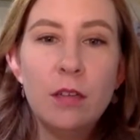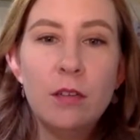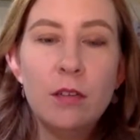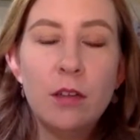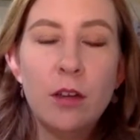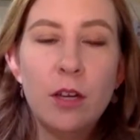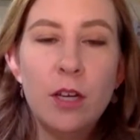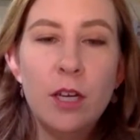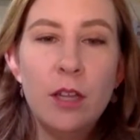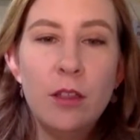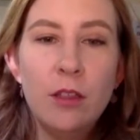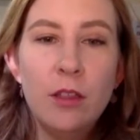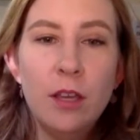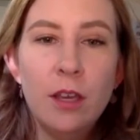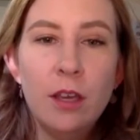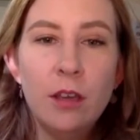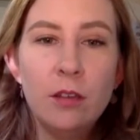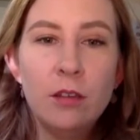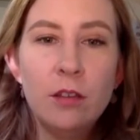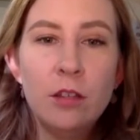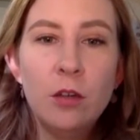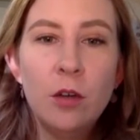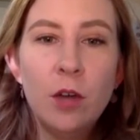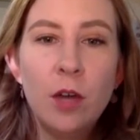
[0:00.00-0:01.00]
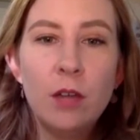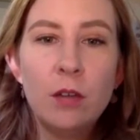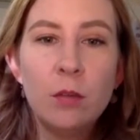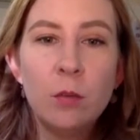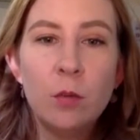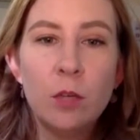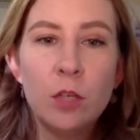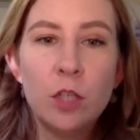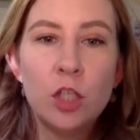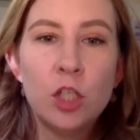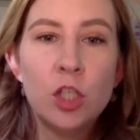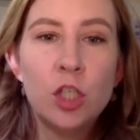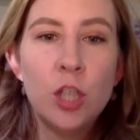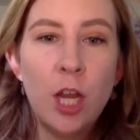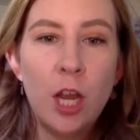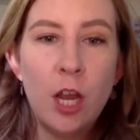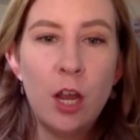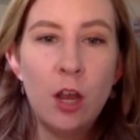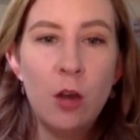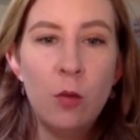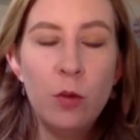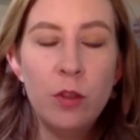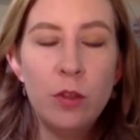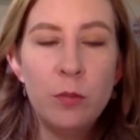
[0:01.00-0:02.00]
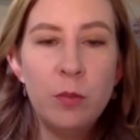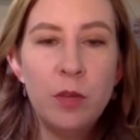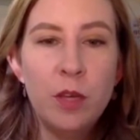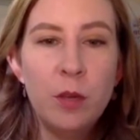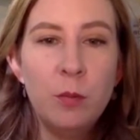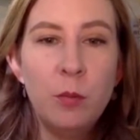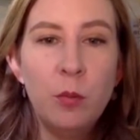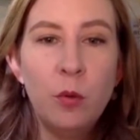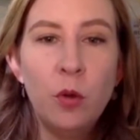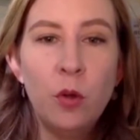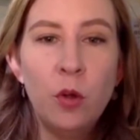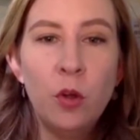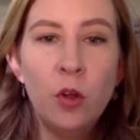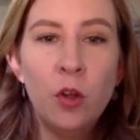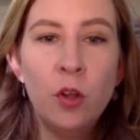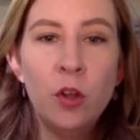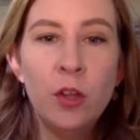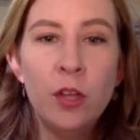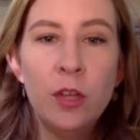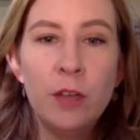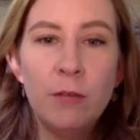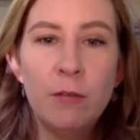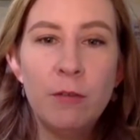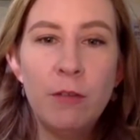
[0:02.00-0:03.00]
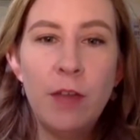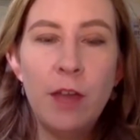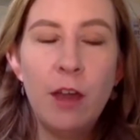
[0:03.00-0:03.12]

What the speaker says: Is there anything else you guys want to share with people if they